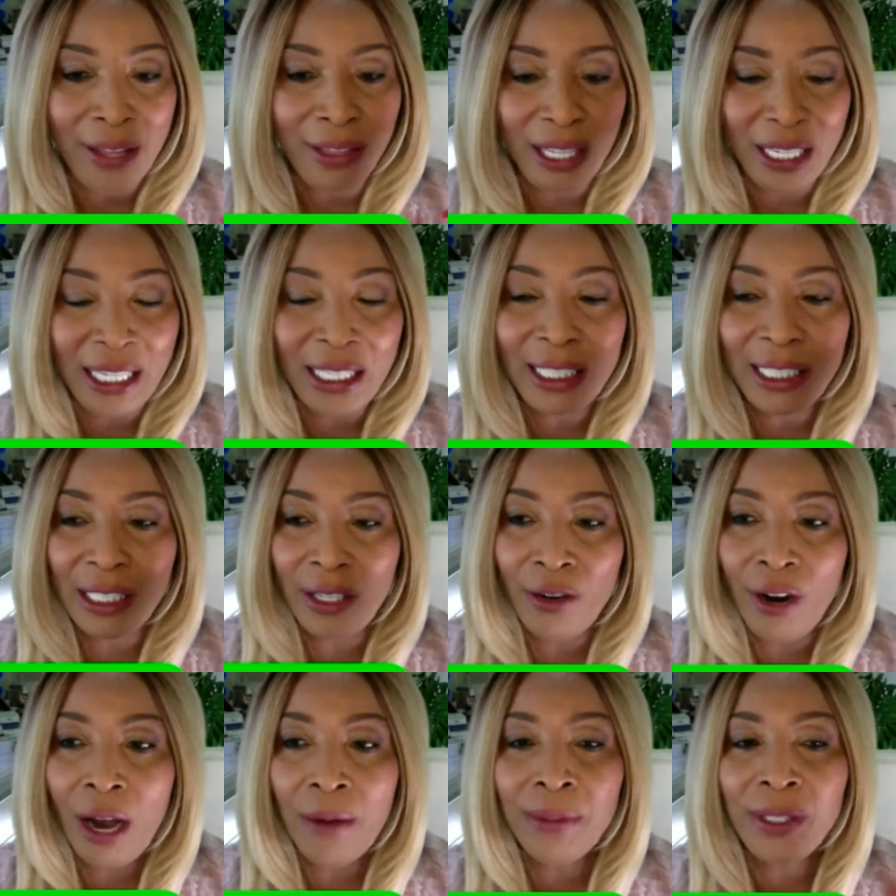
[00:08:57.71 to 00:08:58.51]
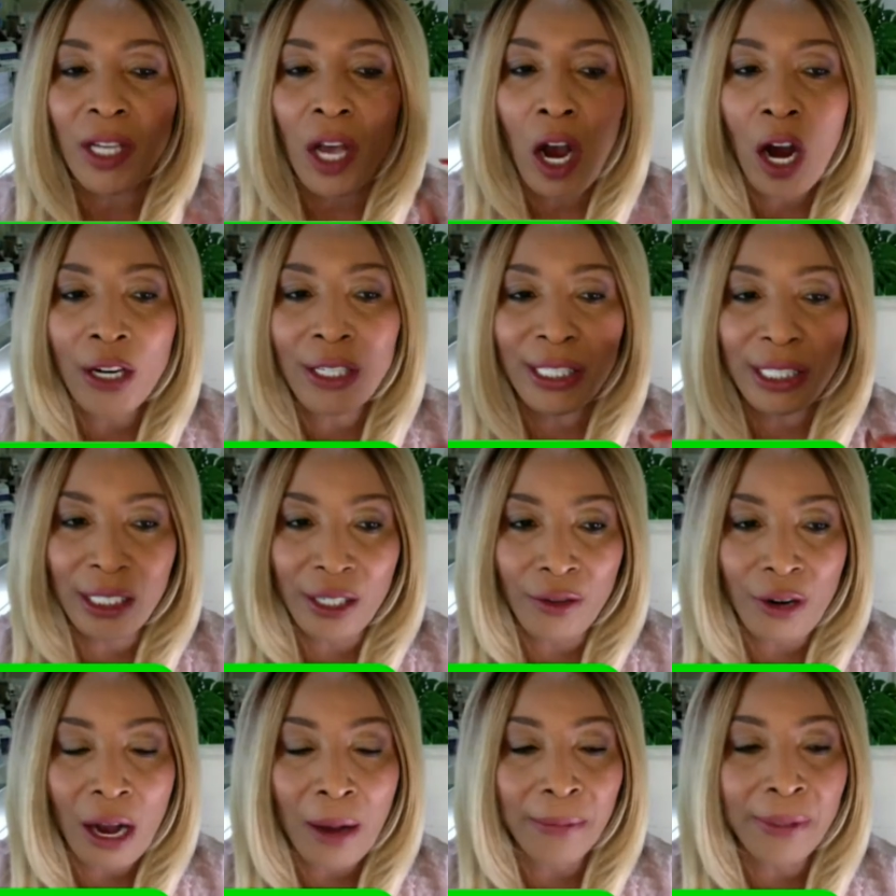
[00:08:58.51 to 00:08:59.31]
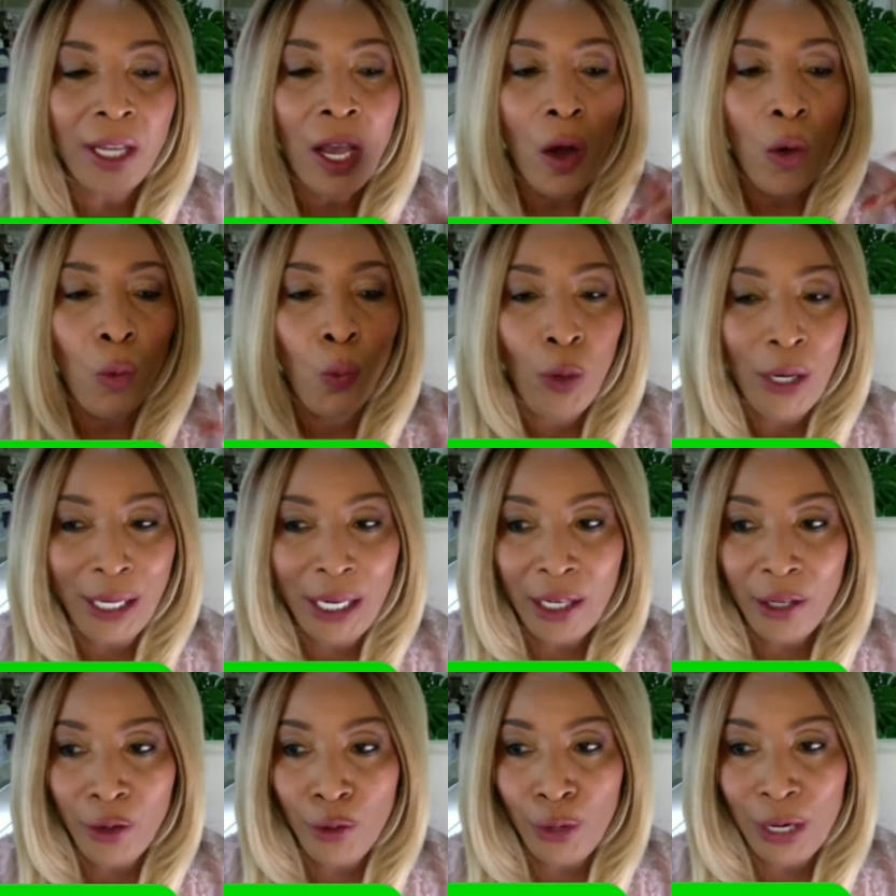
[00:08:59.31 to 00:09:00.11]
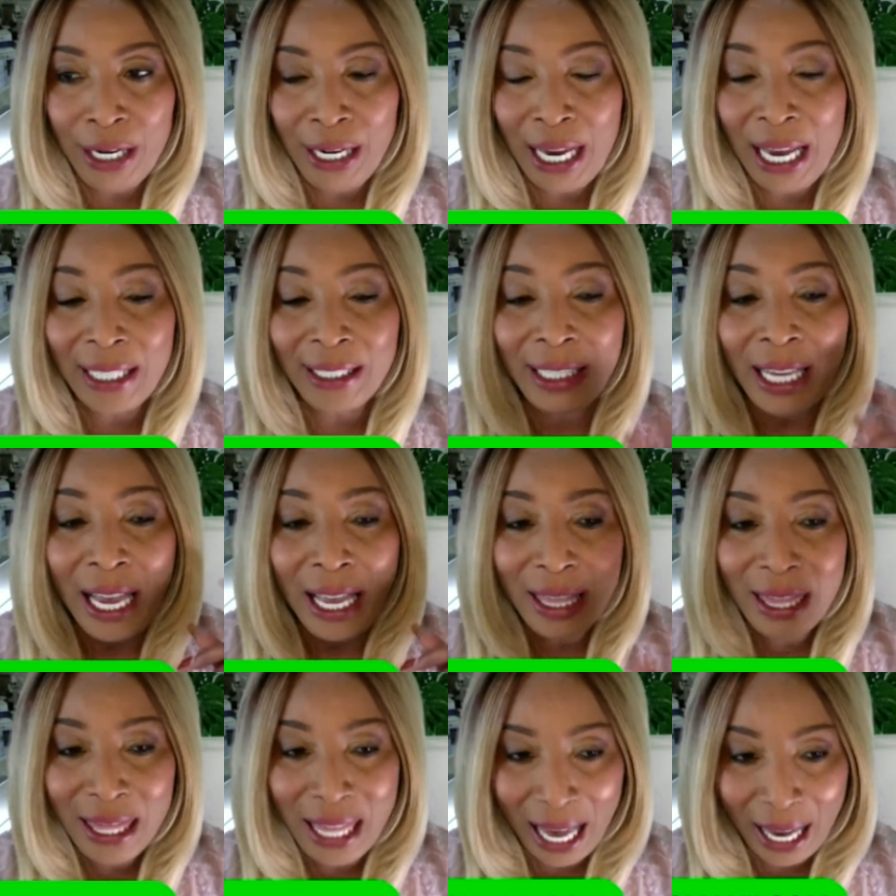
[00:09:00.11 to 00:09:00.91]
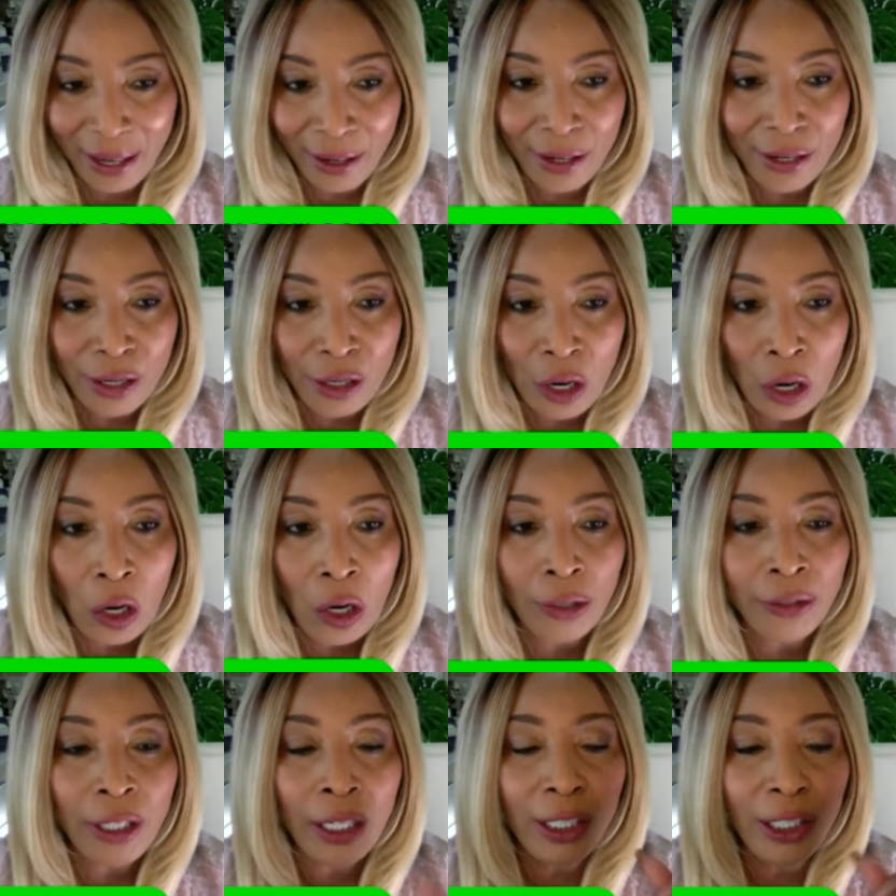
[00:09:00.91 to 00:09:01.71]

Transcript: These serums are serums with ingredients that are known